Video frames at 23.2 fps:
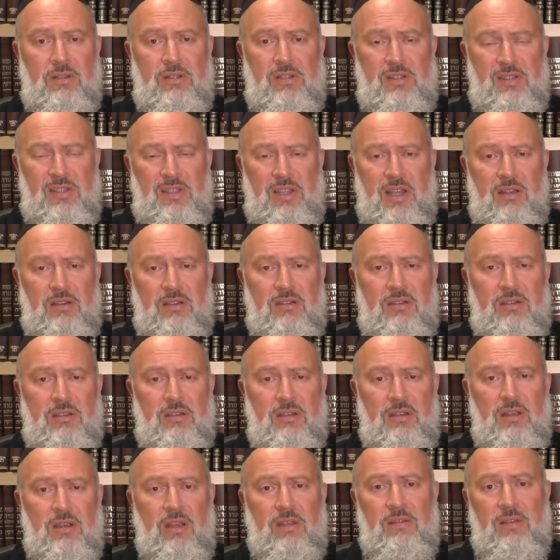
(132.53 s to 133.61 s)
descent,
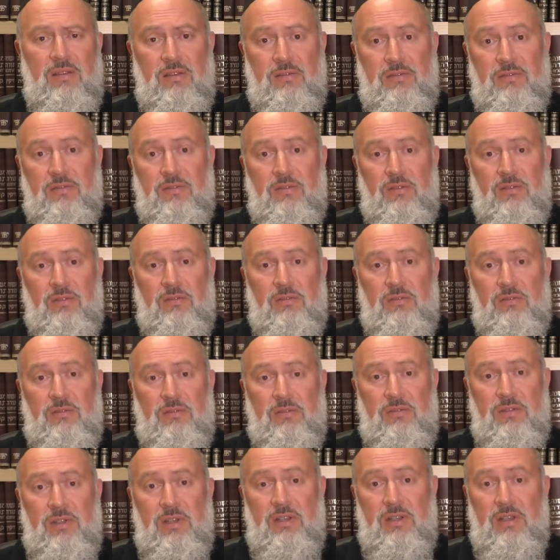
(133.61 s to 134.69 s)
and therefore
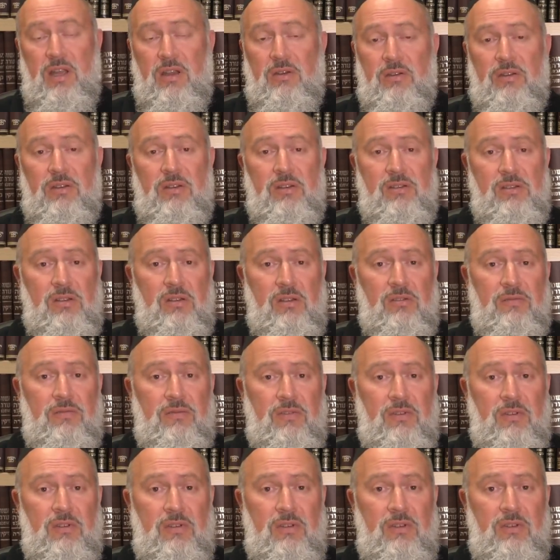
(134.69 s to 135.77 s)
the inheritors of
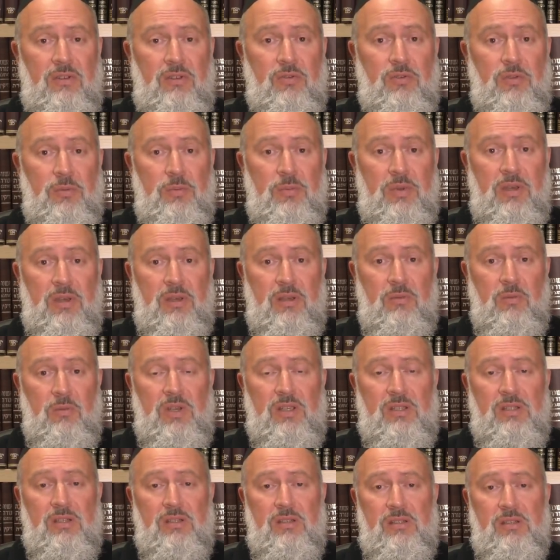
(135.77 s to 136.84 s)
European
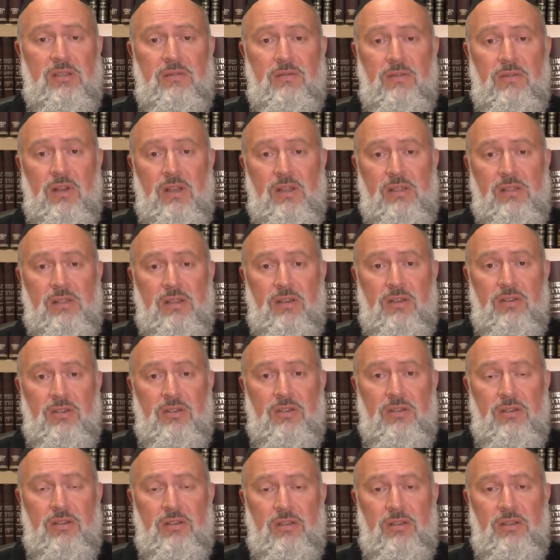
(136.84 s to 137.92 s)
Western
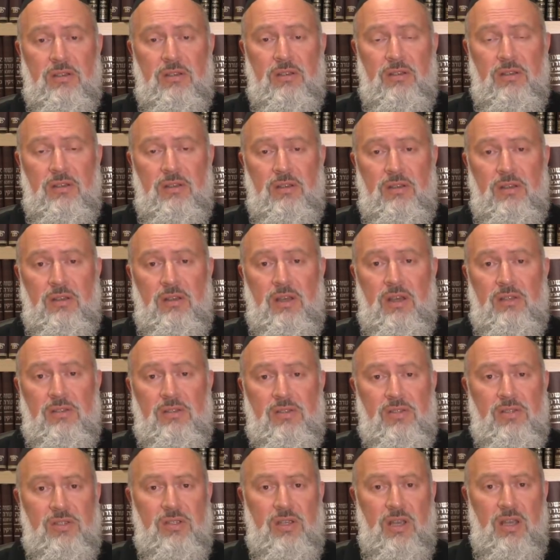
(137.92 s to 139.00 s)
civilization and
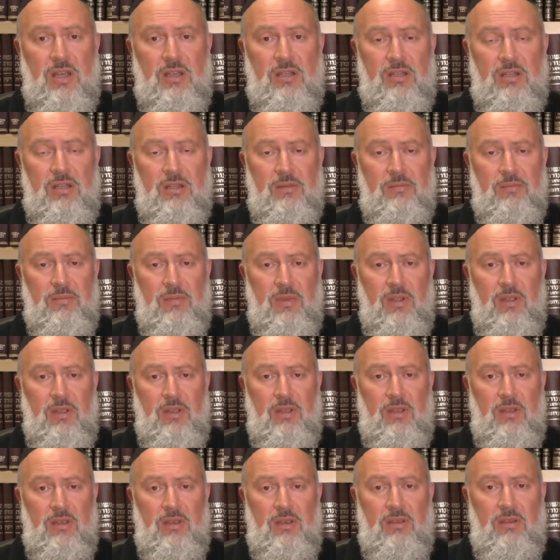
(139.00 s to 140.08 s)
society,
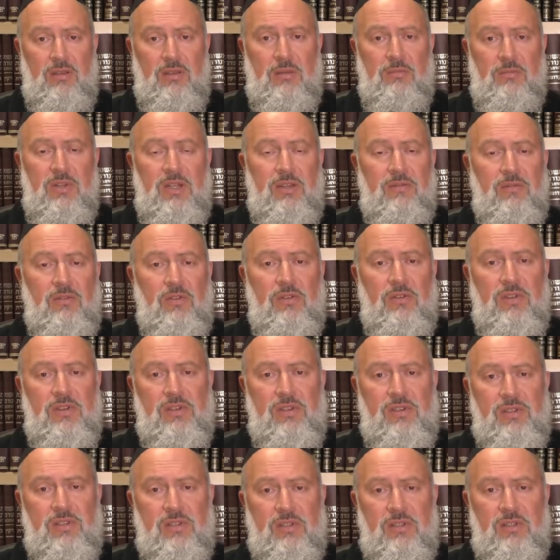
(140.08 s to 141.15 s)
they believe all
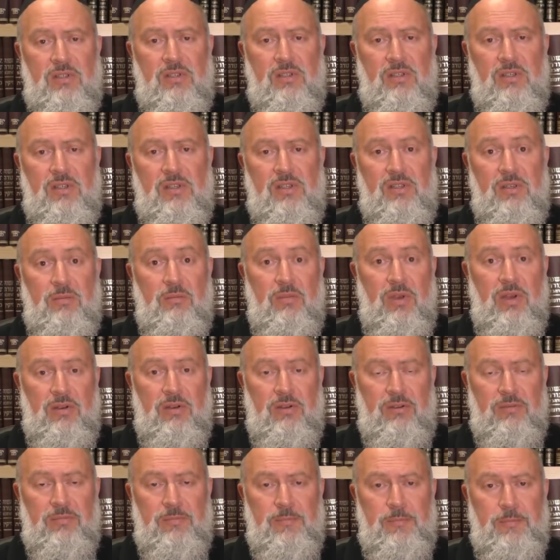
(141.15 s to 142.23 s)
this is in
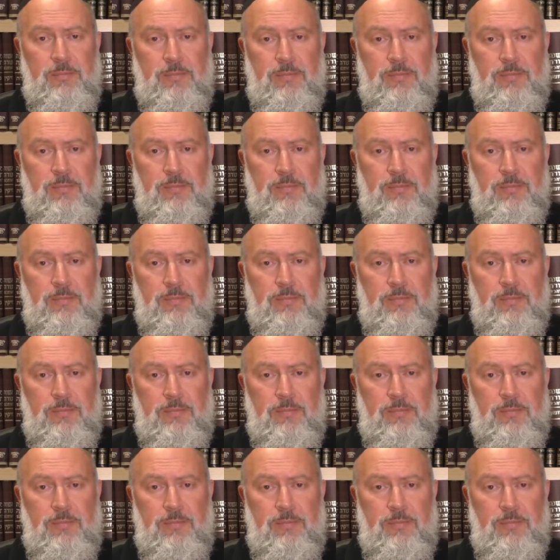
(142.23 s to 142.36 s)
peril.